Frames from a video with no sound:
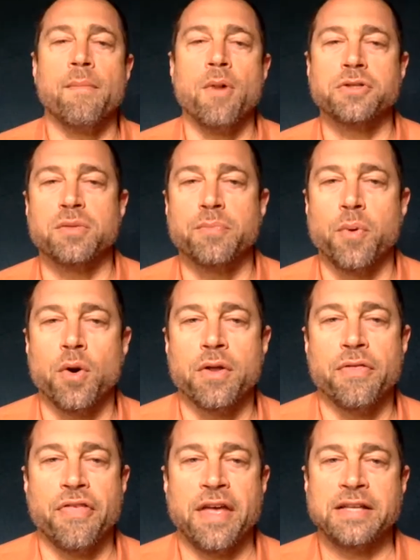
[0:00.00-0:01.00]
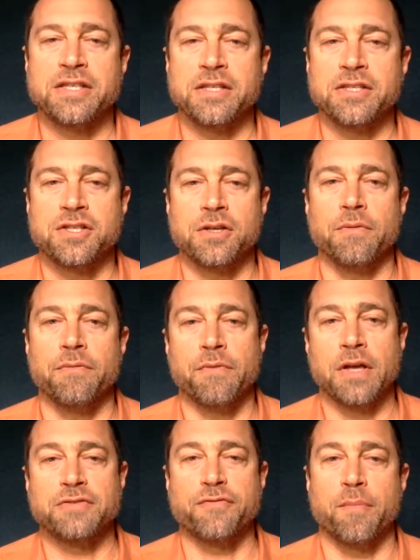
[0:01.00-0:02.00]
most important things
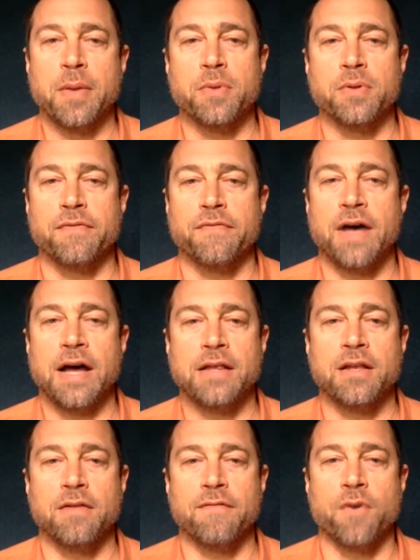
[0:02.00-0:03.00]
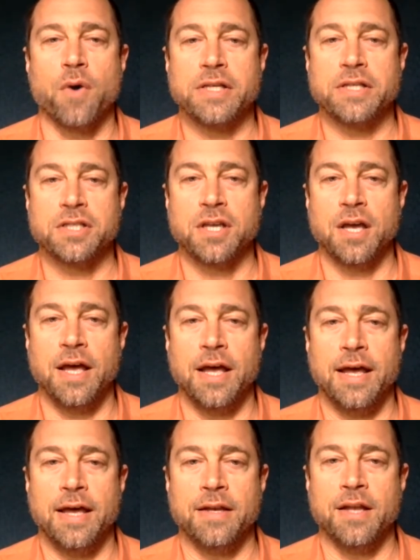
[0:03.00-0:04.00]
is for people to find their voice
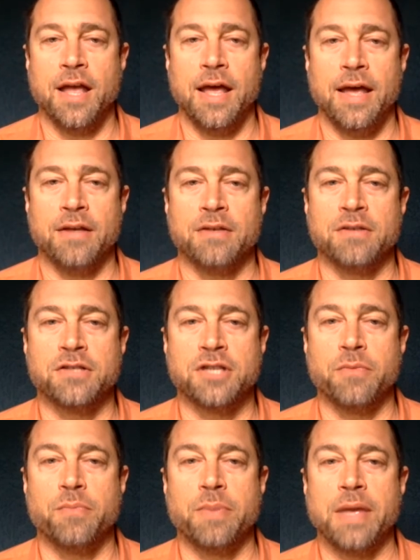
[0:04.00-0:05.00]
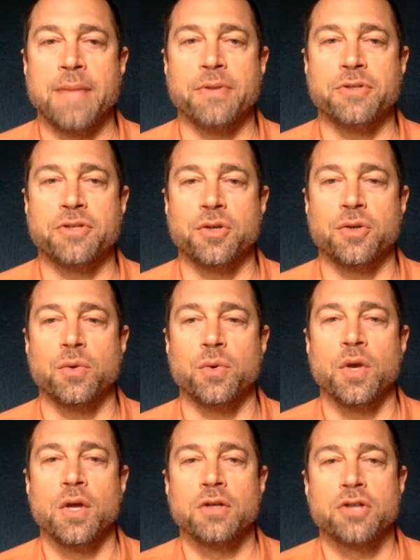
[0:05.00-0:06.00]
and to be able to
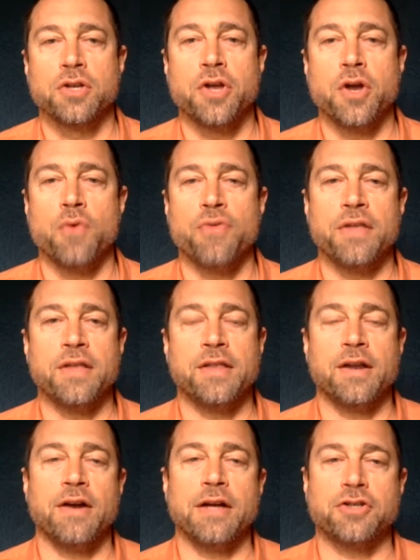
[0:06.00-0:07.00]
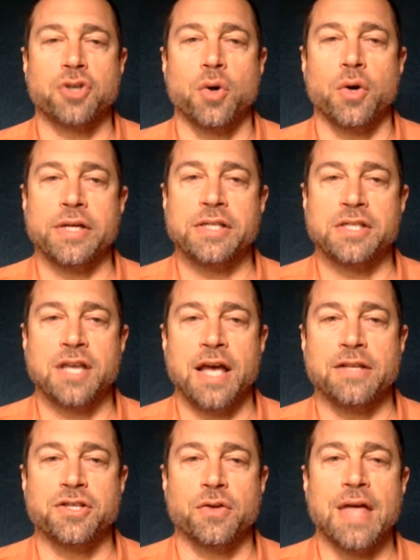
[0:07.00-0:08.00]
know that they're at choice.
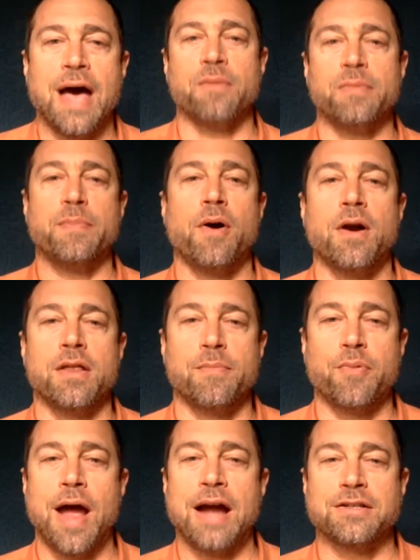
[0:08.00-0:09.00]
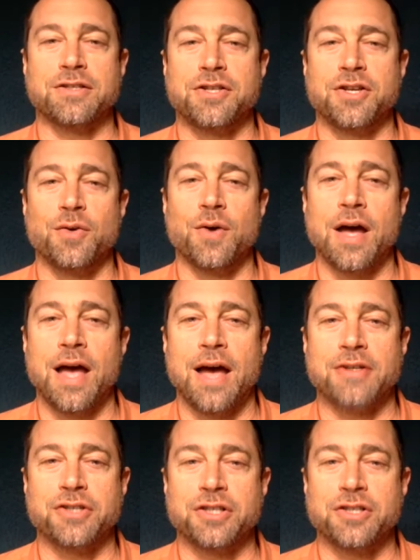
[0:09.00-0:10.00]
And so that would be part of the practice too. I
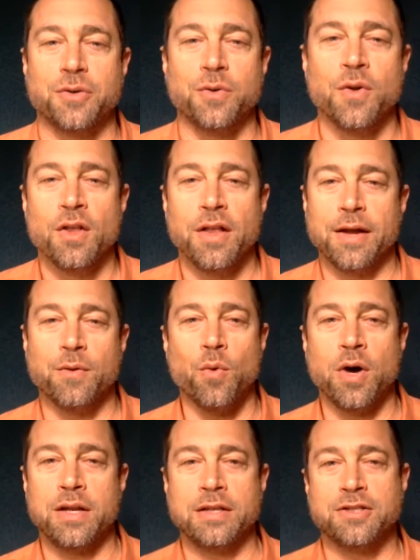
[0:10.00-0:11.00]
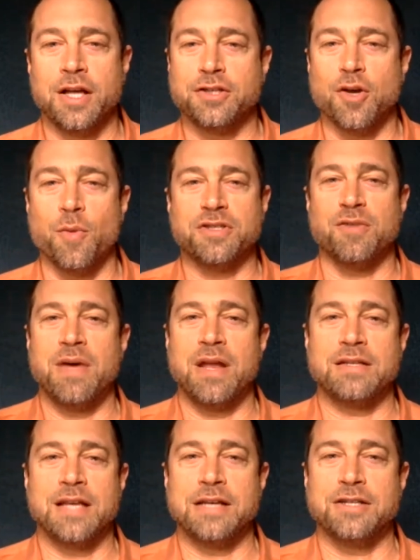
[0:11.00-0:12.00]
actually do like it's almost a
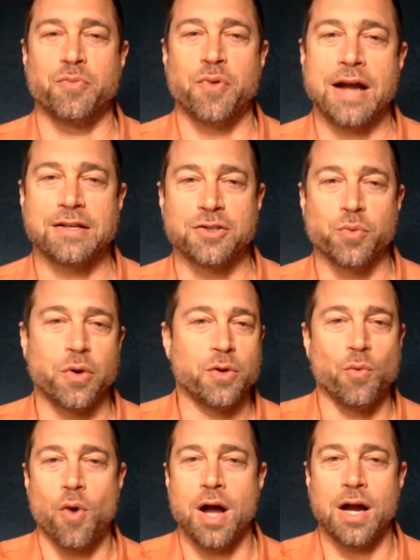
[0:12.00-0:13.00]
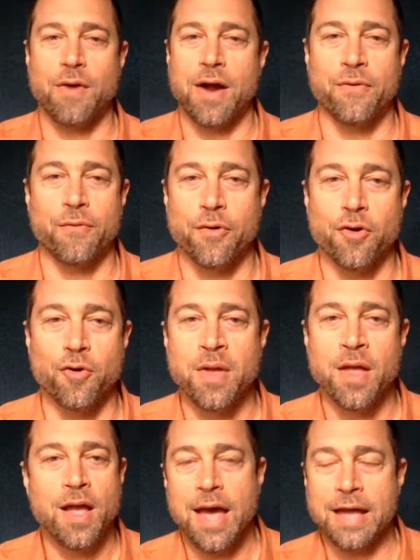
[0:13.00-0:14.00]
meditation practice where you walk around the room
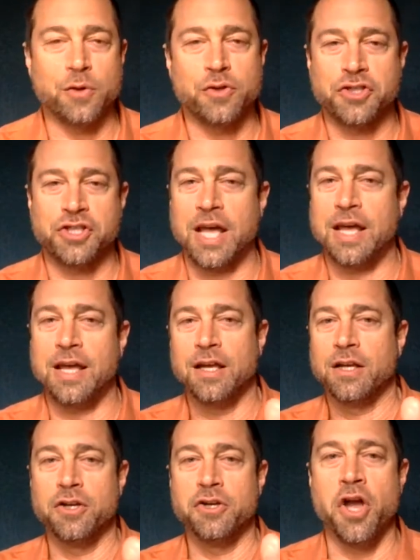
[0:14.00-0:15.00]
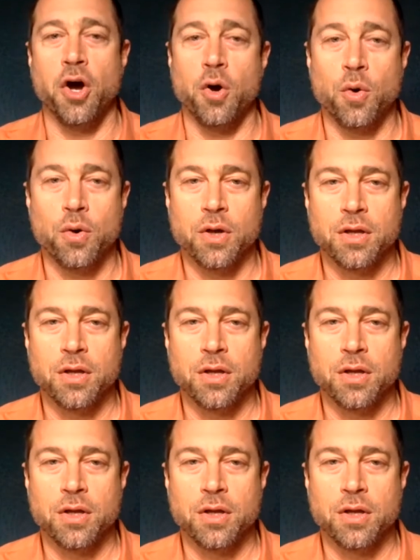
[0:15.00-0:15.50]
and you just say no,